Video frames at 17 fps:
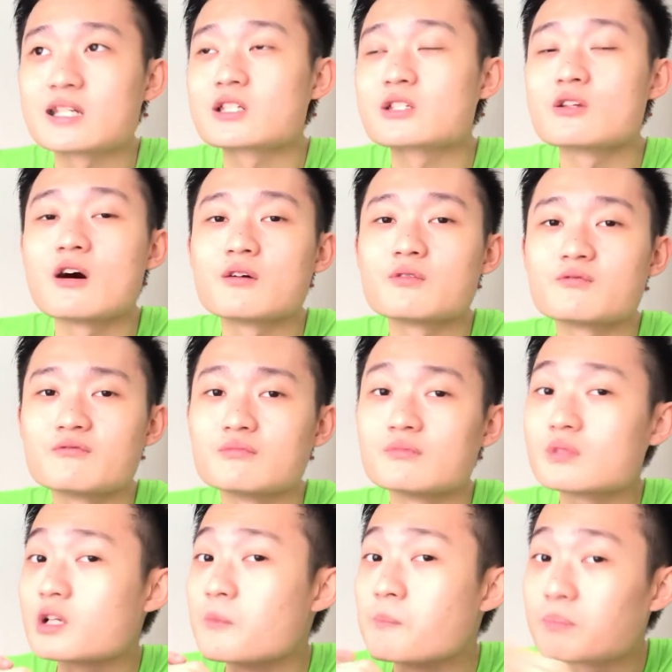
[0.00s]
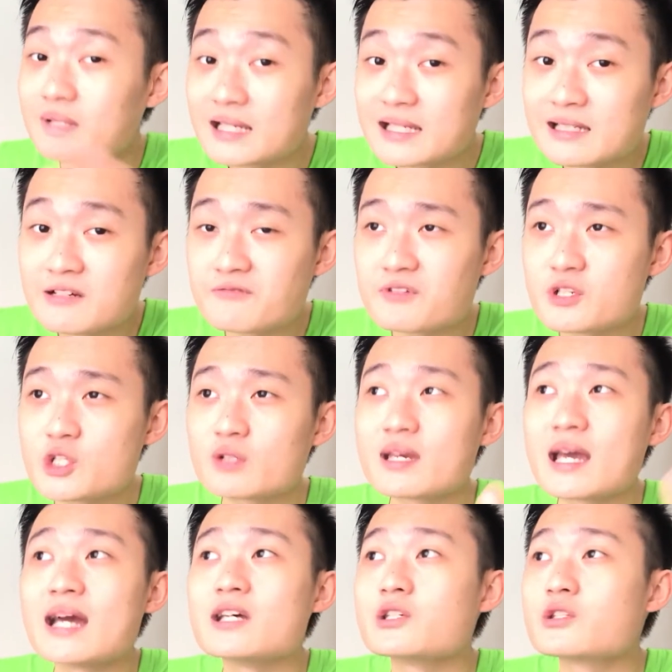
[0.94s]
is not completely official
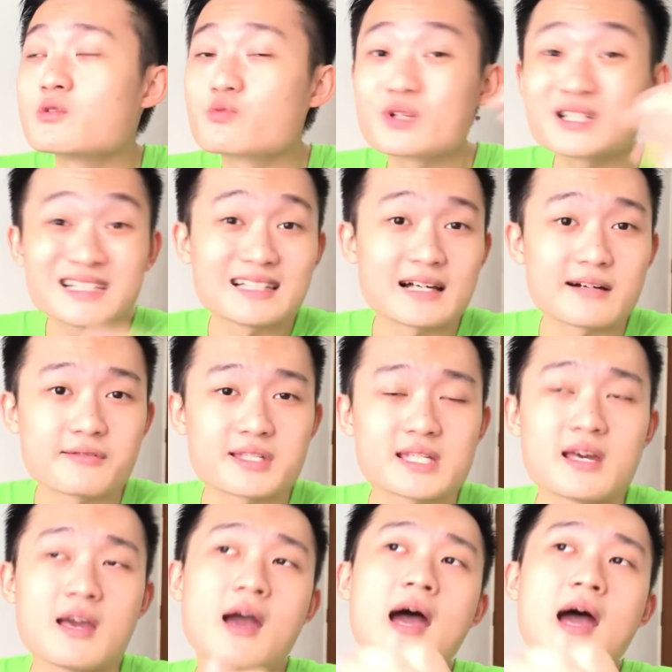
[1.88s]
yet, it's still really lousy.